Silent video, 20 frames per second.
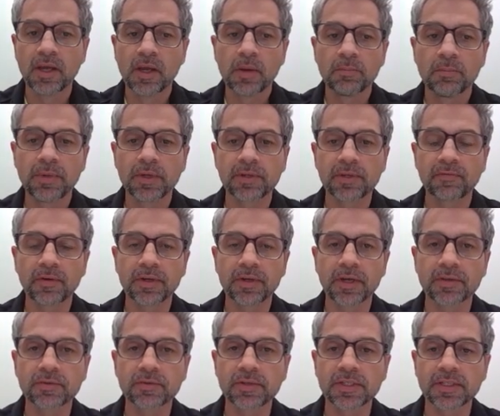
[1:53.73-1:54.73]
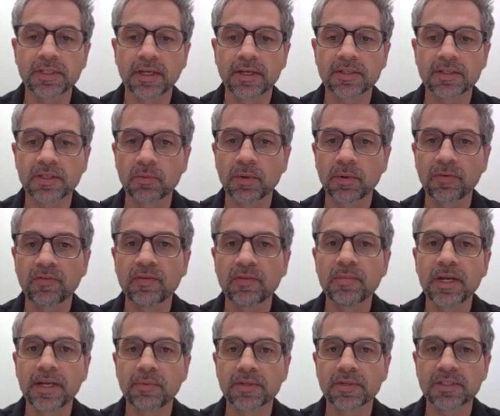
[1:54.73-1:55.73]
beautiful countryside. So we're
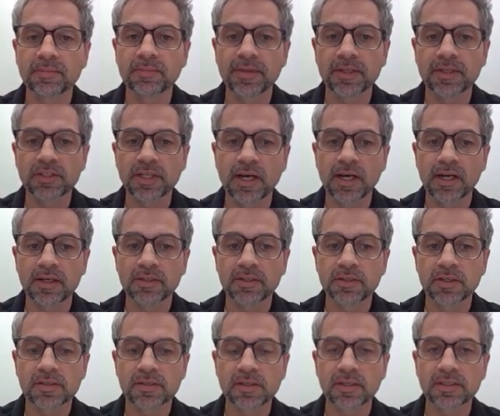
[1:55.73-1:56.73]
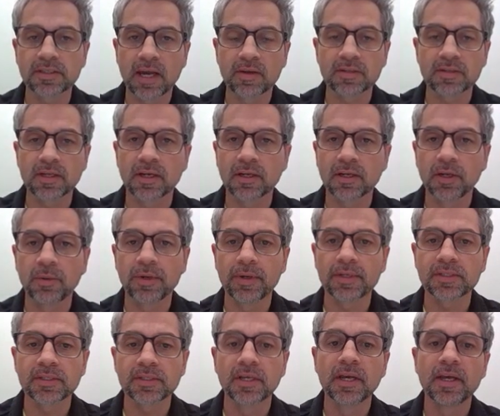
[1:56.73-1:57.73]
familiar with some of the challenges that towns like
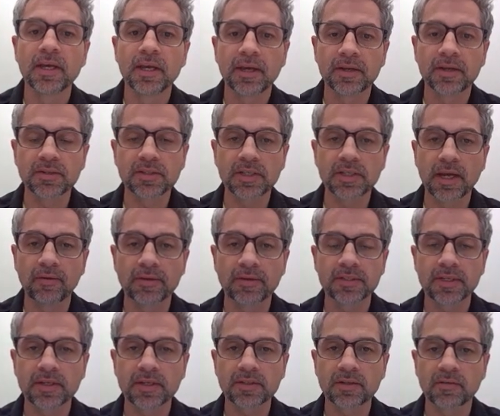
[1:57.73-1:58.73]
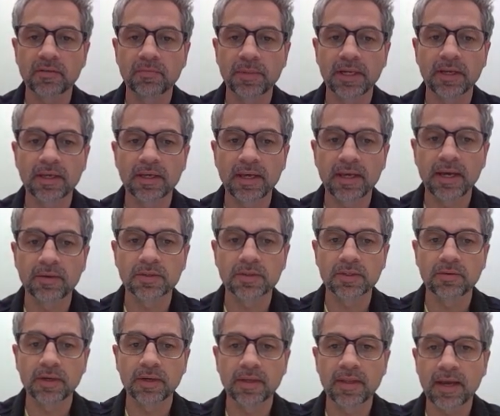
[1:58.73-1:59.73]
Lewes and Cirencester have been
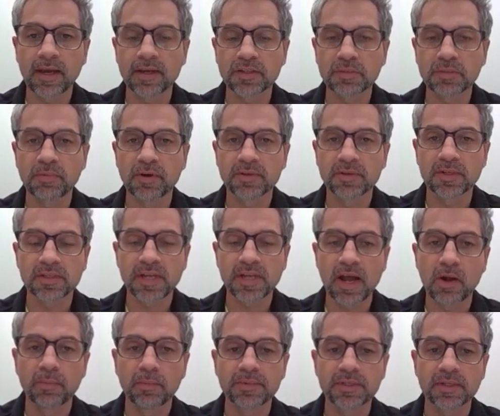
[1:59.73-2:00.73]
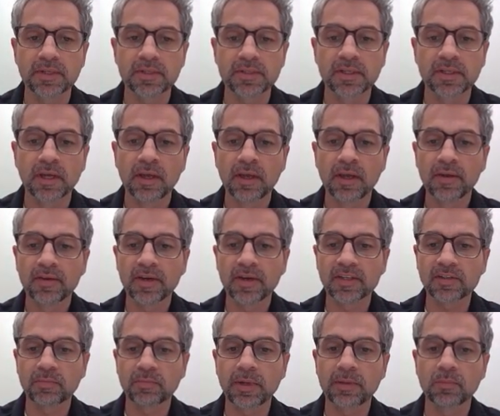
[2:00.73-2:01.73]
encountering, and that experience has helped us
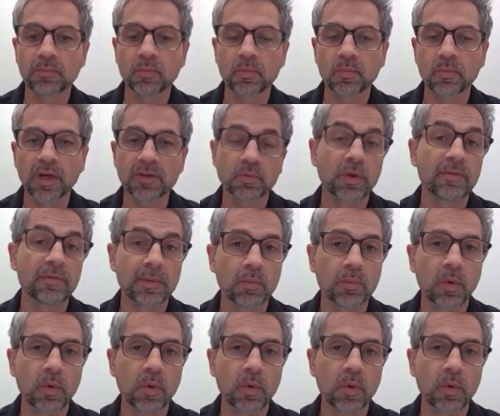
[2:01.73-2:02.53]
as we've been